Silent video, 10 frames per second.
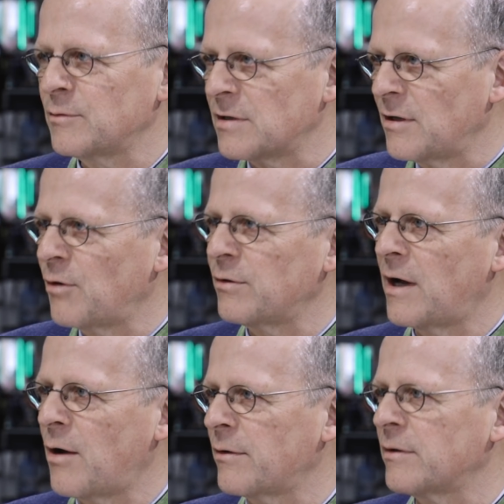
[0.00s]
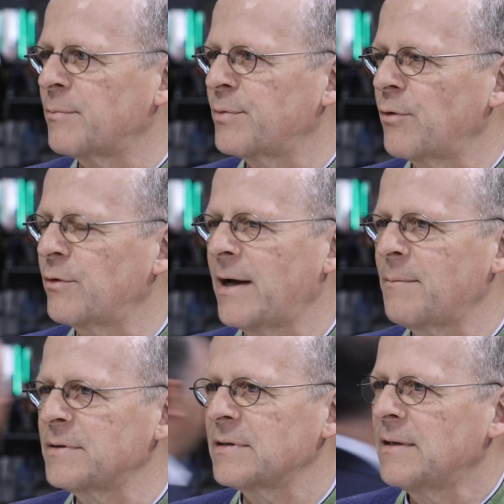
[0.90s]
to slow down on the
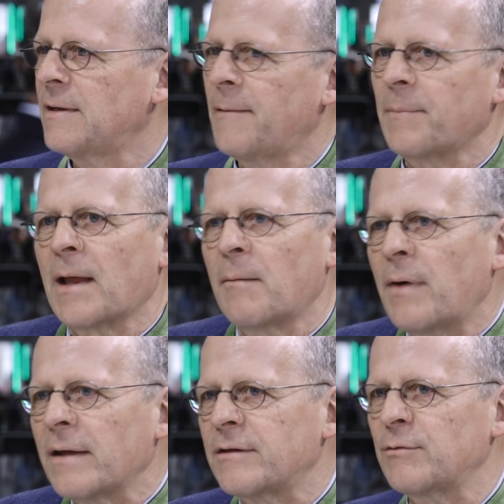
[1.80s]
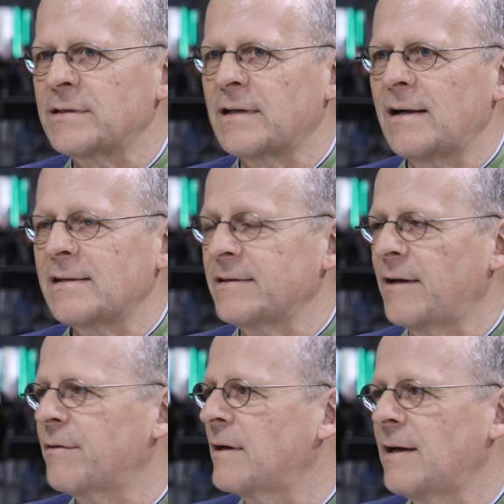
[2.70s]
programs. But the results,
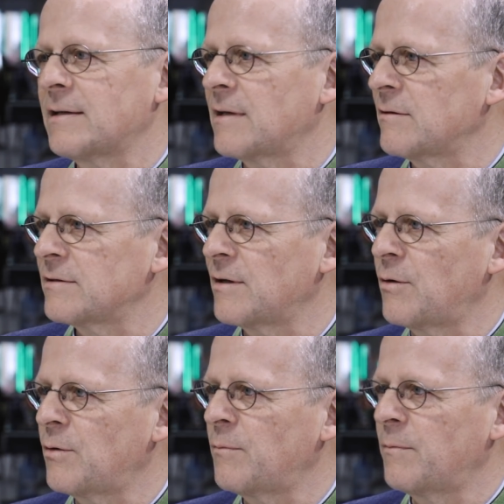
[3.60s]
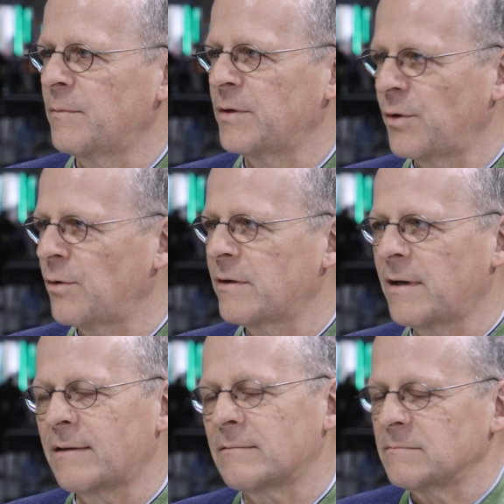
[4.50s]
nevertheless, are so good
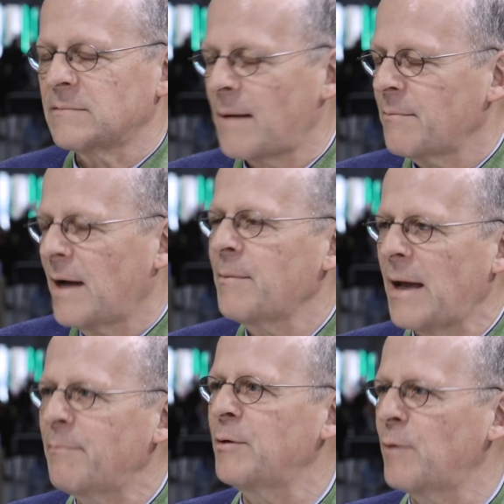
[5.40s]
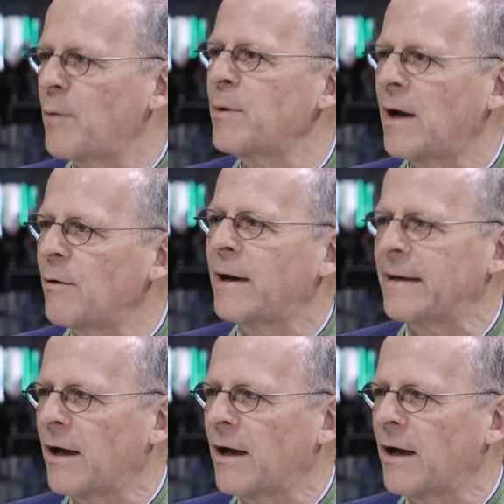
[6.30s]
that I'm happy where we are right